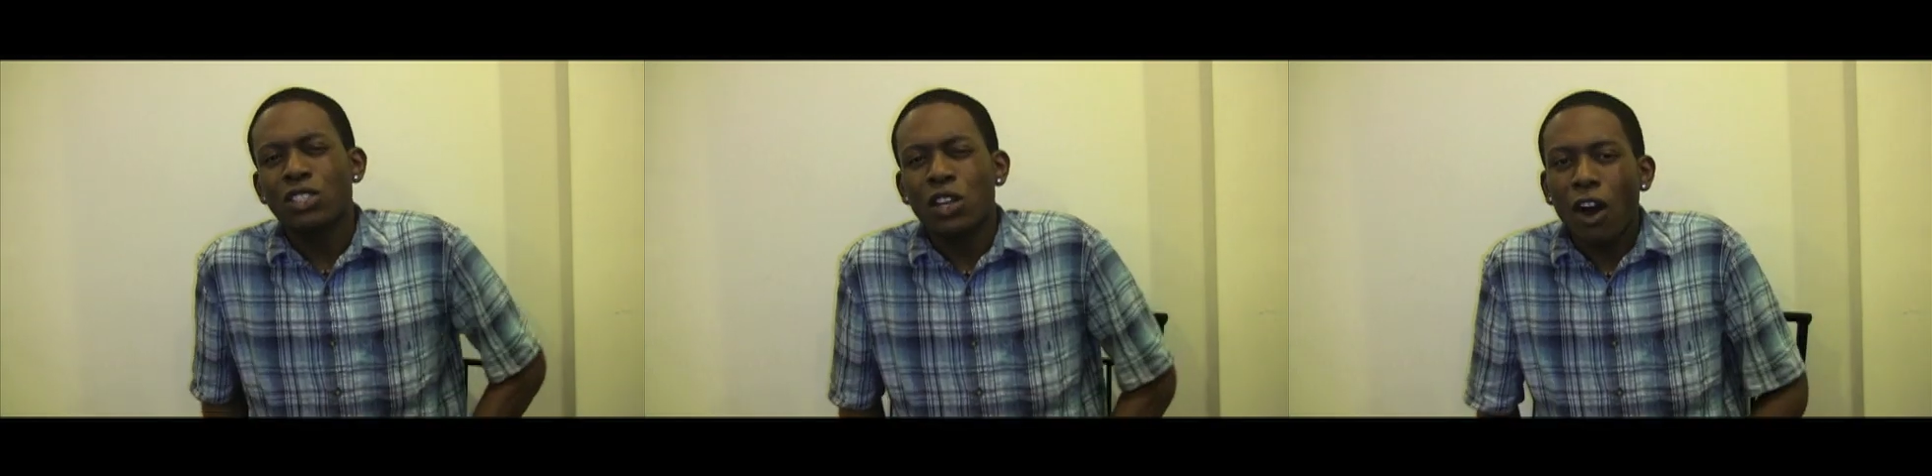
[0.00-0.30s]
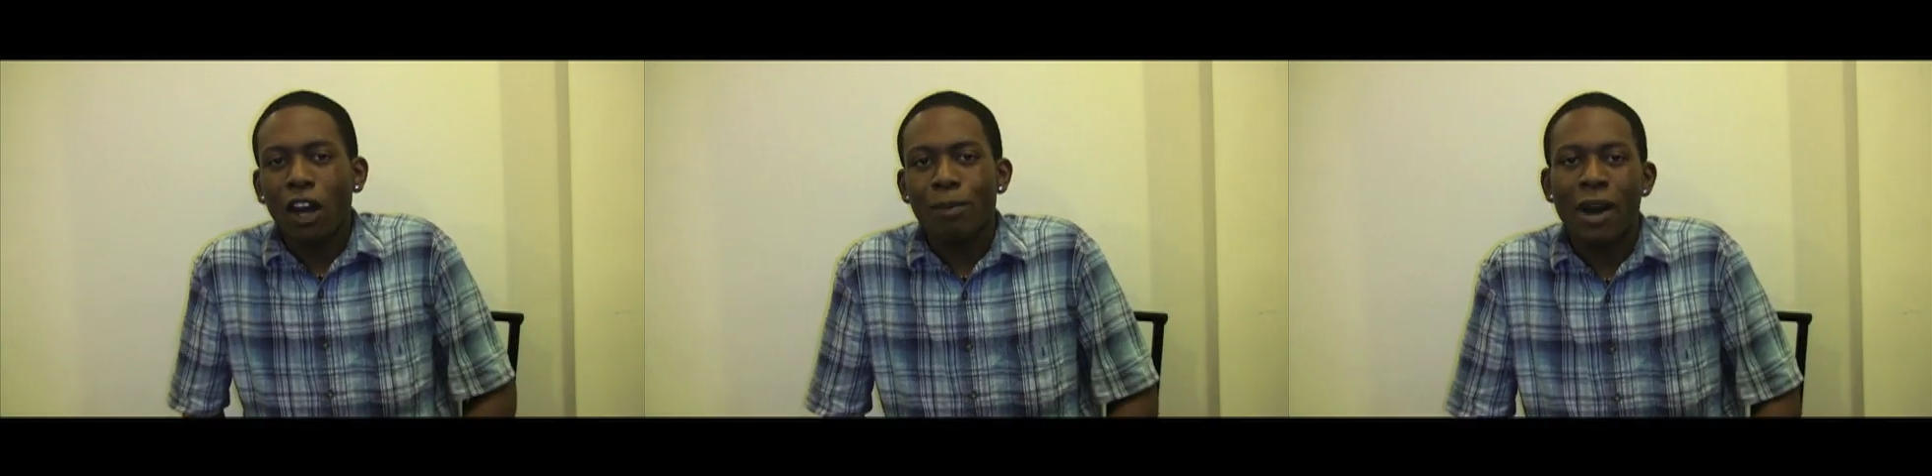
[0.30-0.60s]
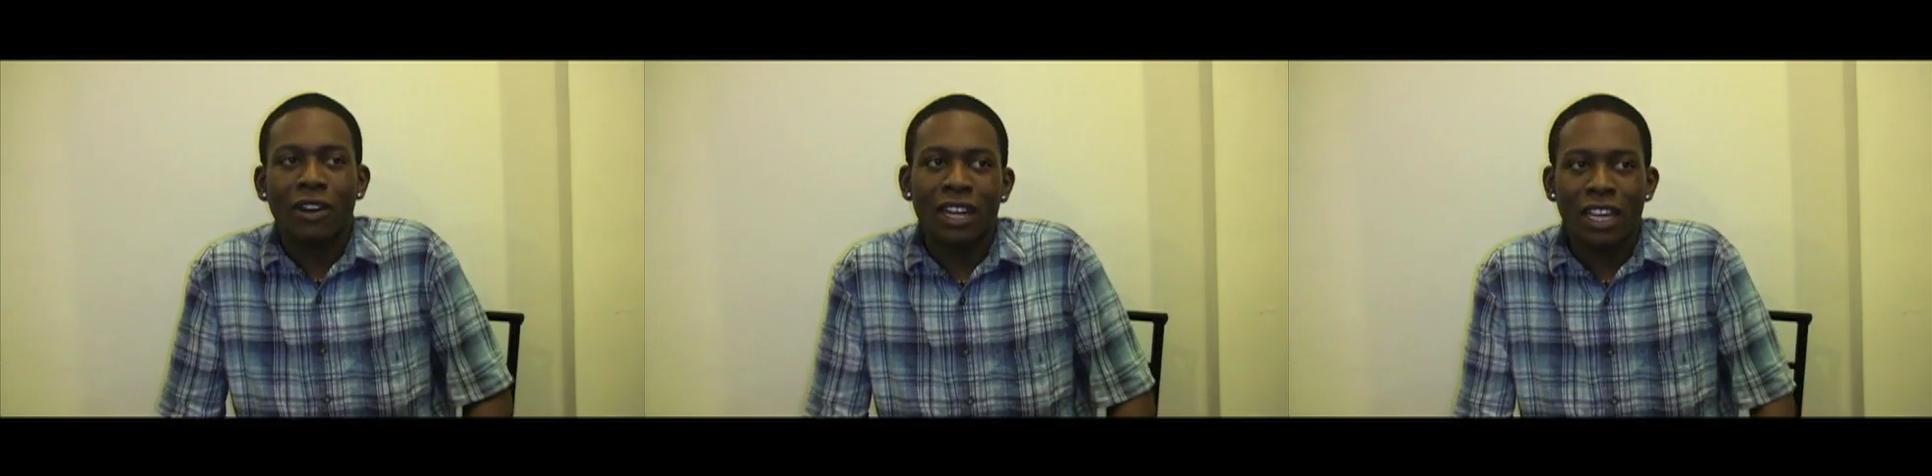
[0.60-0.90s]
talk
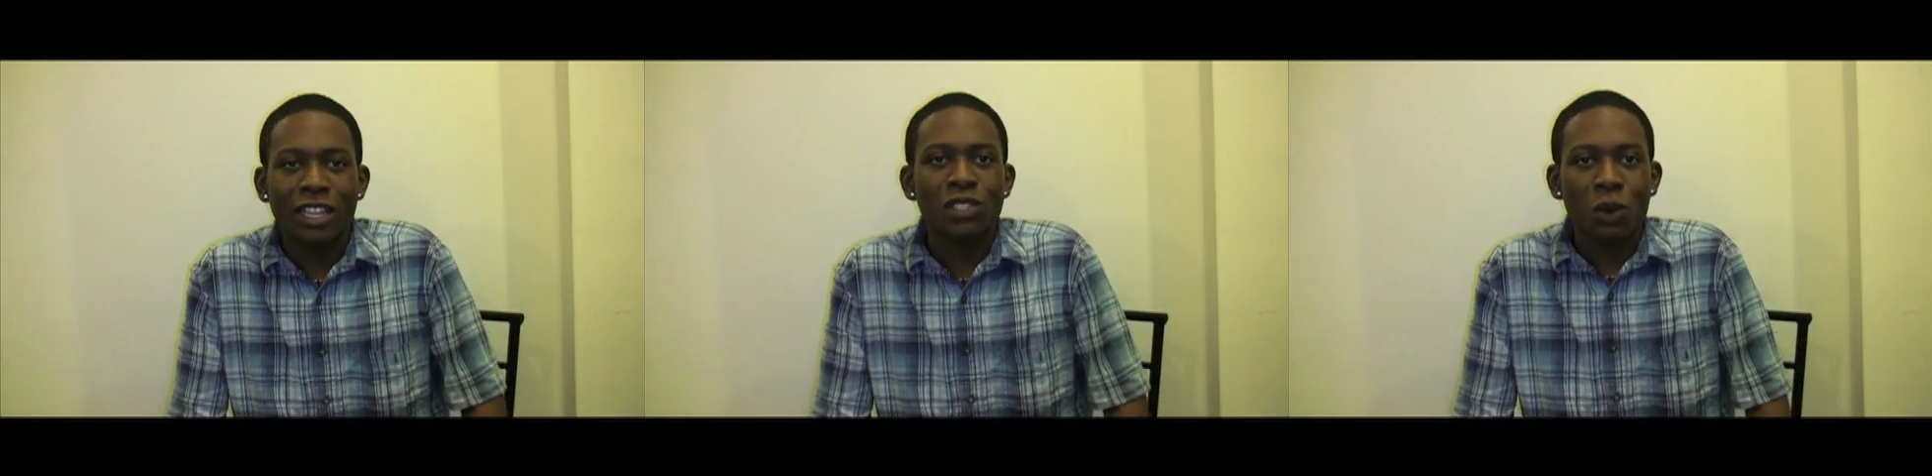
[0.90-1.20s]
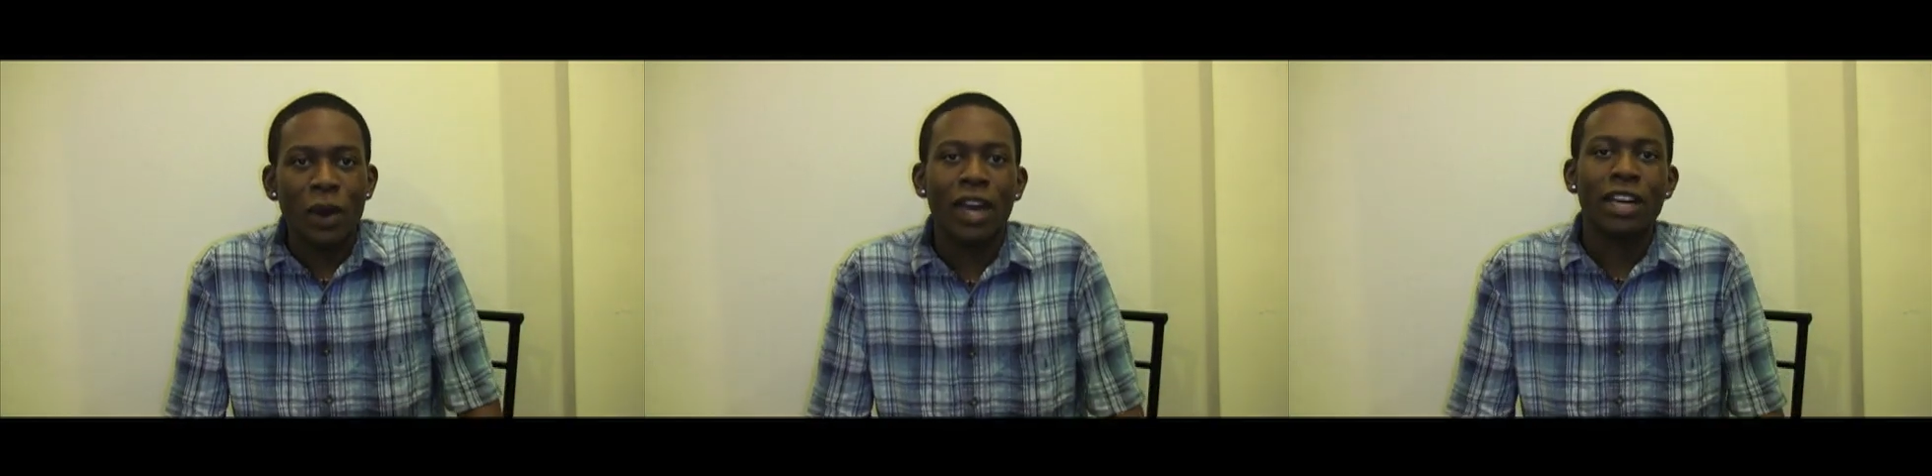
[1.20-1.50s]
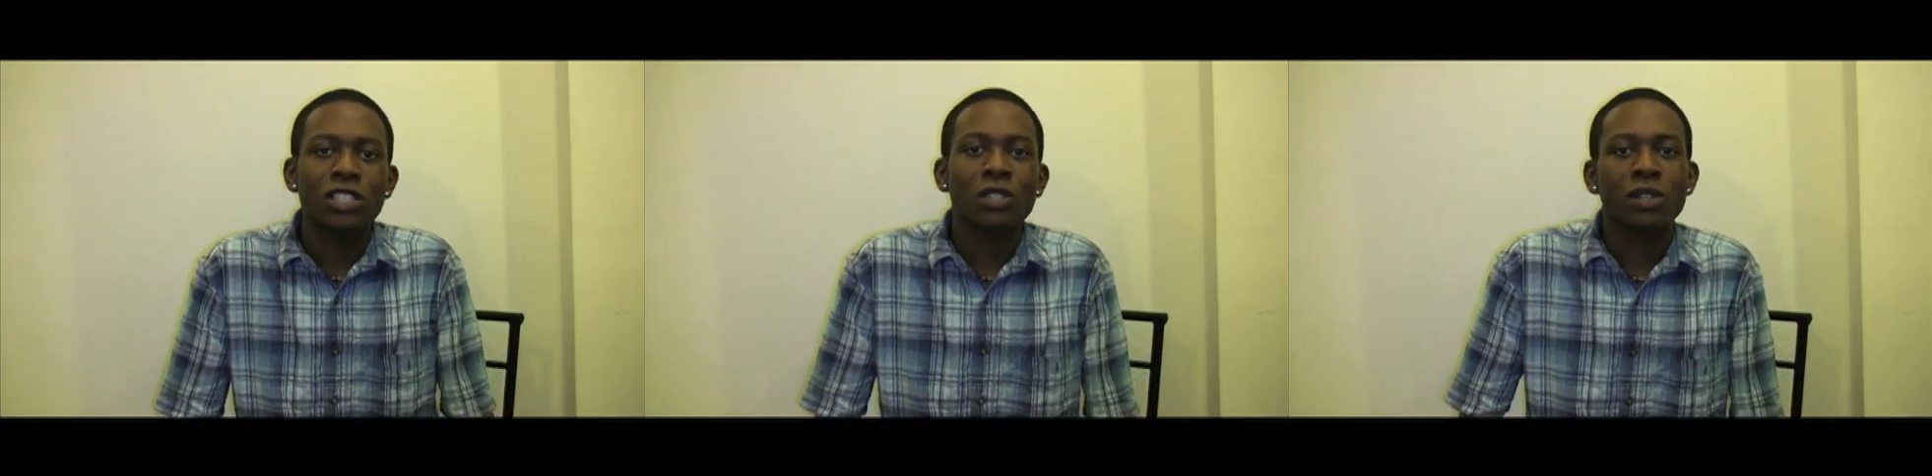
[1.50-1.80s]
about it, it eats away
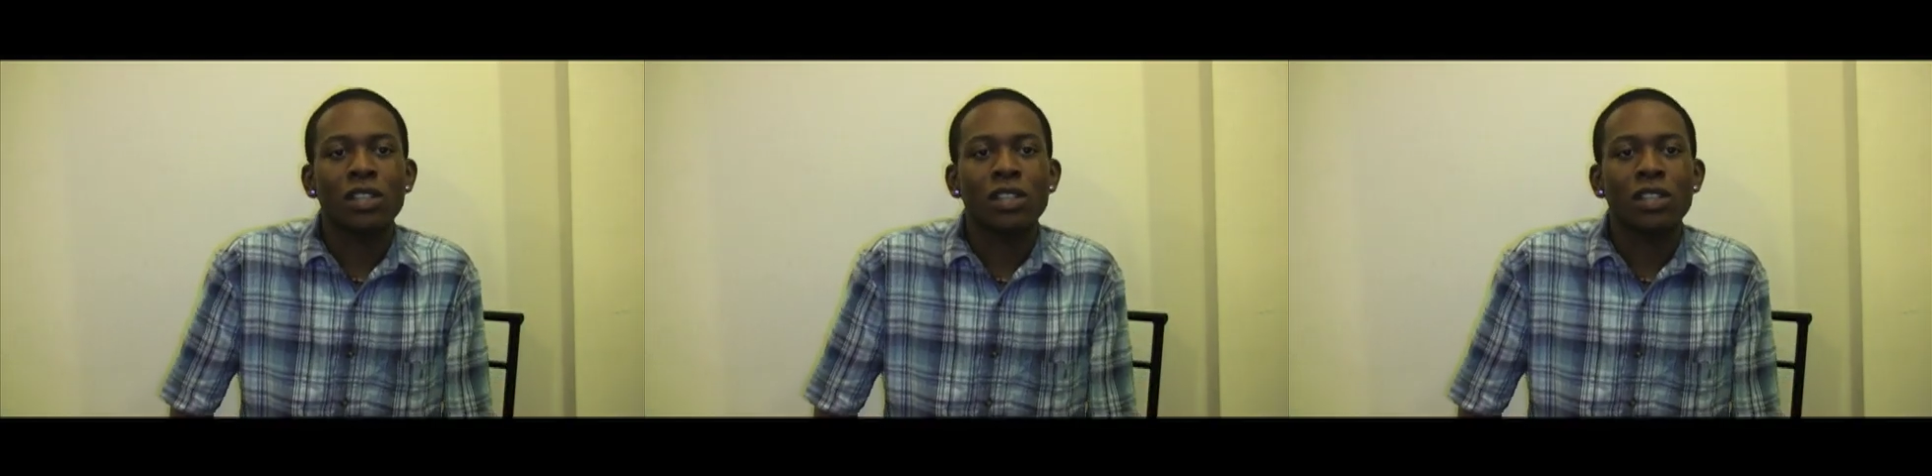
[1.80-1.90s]
at you,